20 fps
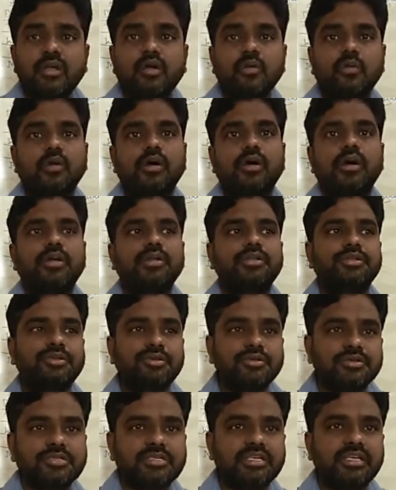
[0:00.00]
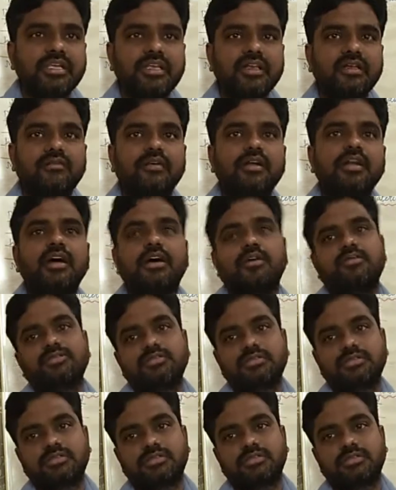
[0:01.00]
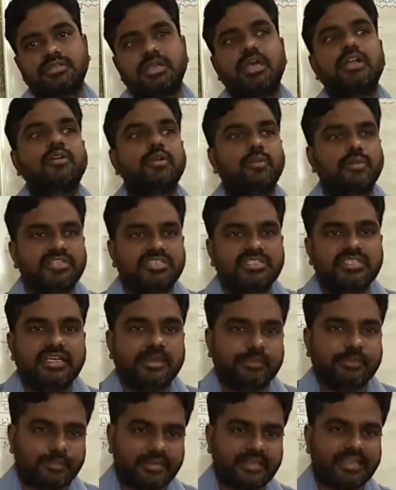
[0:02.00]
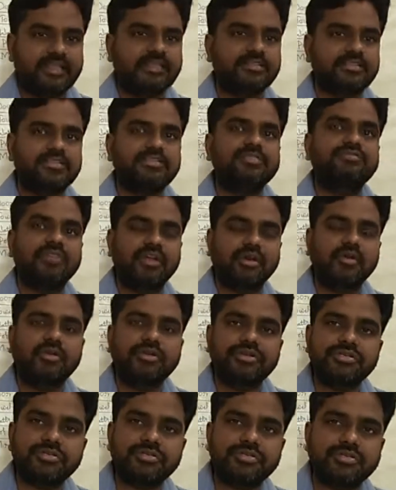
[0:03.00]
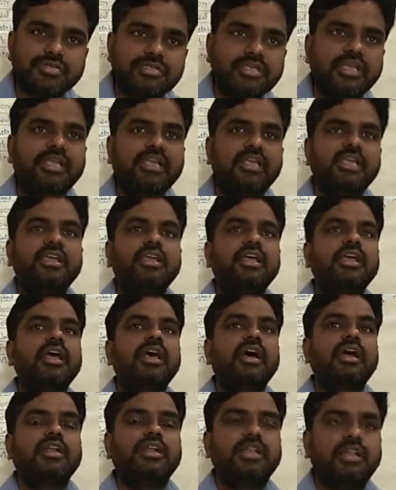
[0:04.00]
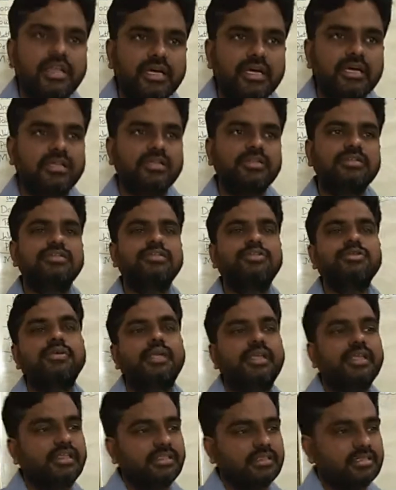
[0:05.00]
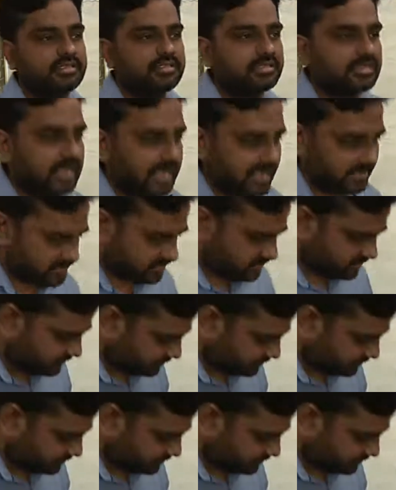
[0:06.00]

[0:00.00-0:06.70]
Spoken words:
we are using in our houses, our domestic appliances. We are going to see and learn today in this class,